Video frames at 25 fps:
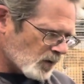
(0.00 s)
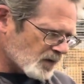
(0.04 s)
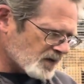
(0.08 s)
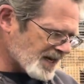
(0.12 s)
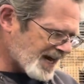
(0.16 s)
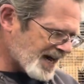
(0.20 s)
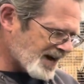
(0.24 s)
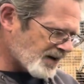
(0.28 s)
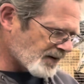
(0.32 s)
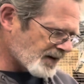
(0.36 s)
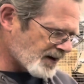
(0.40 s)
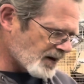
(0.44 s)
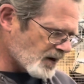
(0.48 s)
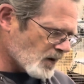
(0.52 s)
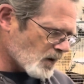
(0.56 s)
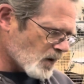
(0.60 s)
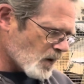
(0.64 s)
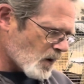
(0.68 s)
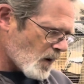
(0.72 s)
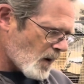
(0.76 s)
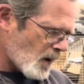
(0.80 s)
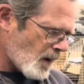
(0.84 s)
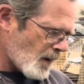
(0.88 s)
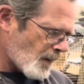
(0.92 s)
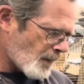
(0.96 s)
down
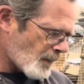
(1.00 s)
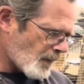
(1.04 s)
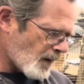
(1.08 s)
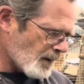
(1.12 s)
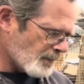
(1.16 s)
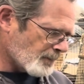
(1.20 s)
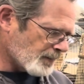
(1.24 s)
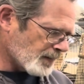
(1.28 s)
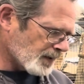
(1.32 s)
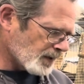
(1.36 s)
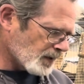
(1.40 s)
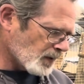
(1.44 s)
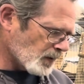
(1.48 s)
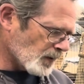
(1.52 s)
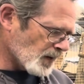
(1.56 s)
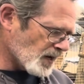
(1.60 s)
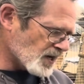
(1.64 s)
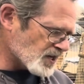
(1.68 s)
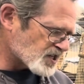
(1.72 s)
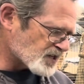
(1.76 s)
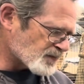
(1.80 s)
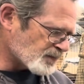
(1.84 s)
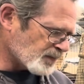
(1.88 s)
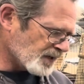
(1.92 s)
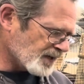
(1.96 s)
here, right below that
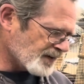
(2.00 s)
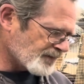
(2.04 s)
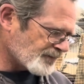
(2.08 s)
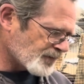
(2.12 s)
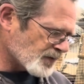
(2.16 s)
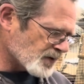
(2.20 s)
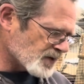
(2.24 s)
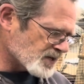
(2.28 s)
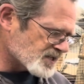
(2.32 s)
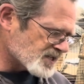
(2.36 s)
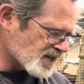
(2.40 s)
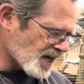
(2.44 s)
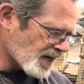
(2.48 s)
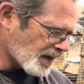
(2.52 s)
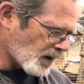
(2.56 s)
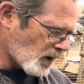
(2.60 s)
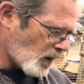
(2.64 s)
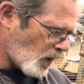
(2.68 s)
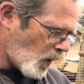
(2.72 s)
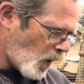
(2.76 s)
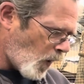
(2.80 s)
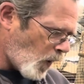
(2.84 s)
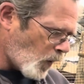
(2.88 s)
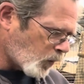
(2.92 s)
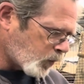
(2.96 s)
split for the second
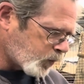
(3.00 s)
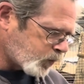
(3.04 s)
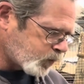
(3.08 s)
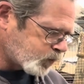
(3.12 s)
hole.